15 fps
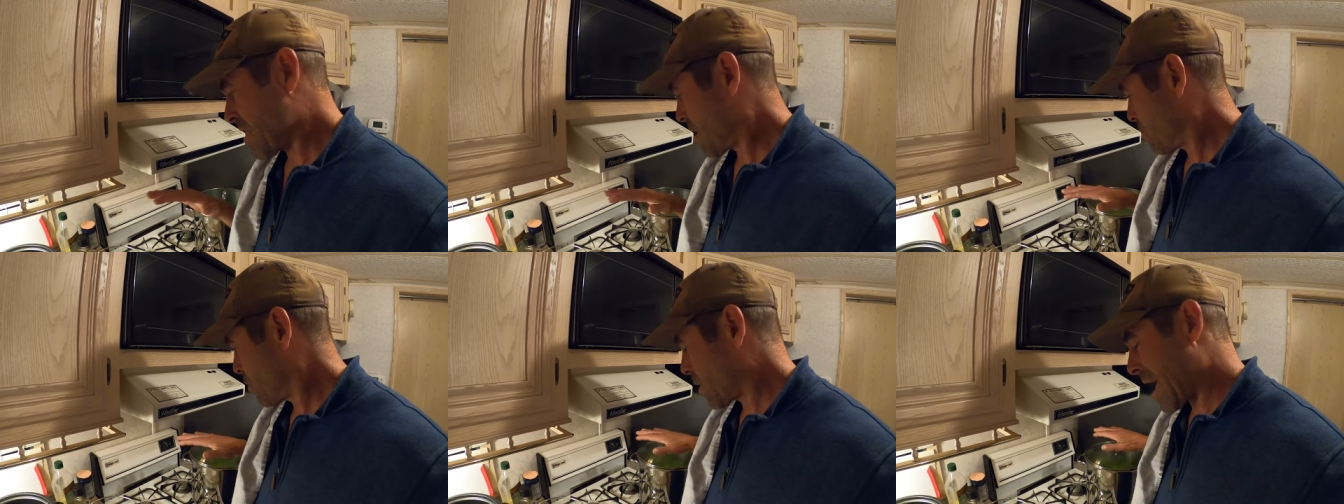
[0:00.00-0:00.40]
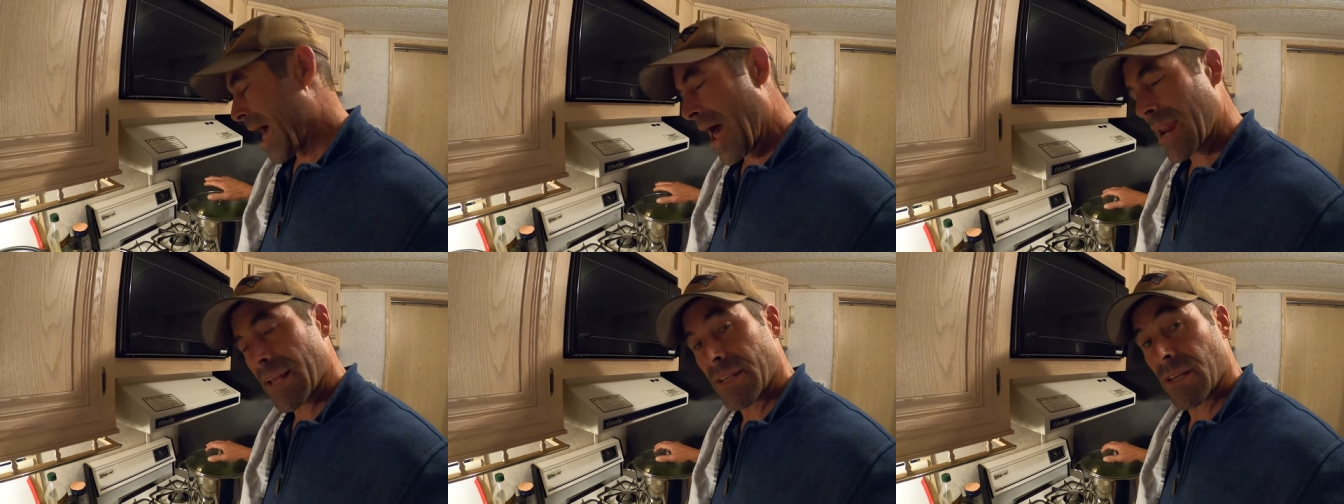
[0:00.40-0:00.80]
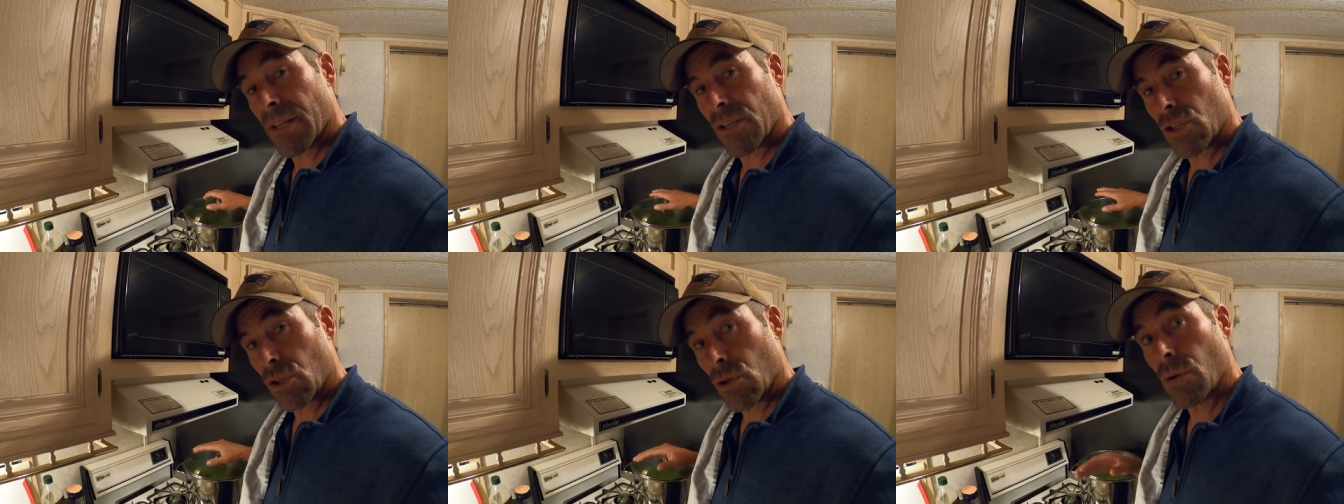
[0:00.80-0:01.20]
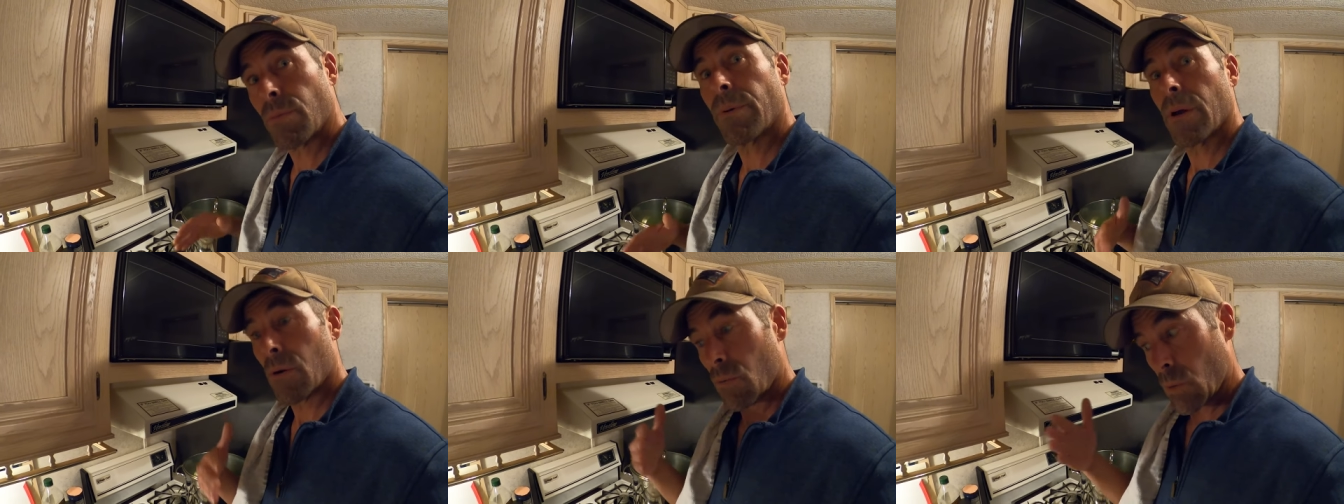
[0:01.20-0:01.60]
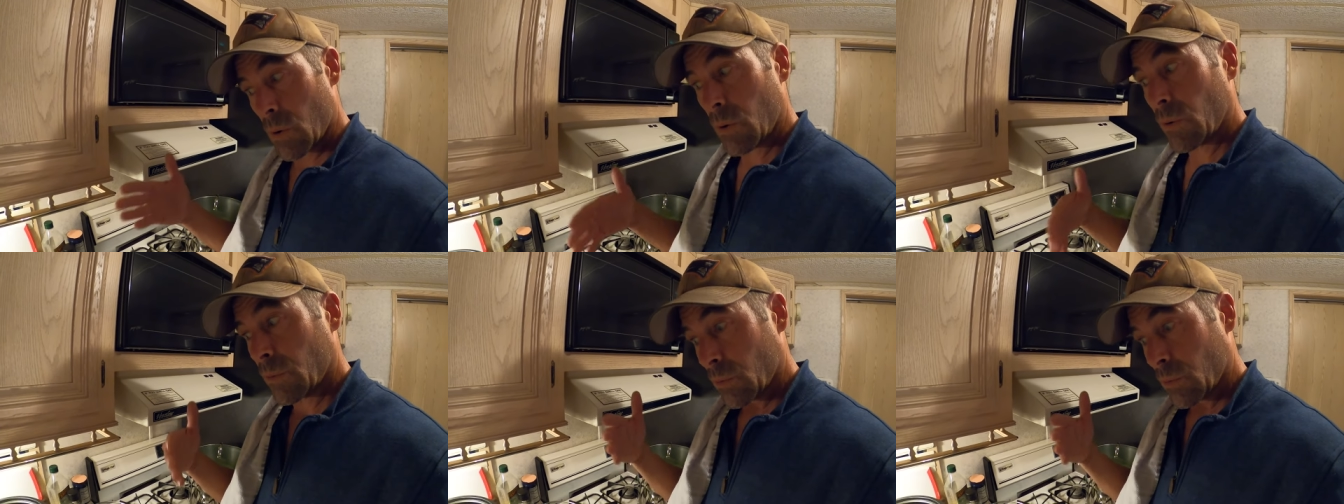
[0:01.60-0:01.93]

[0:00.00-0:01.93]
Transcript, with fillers: and then we'll add it to the soup and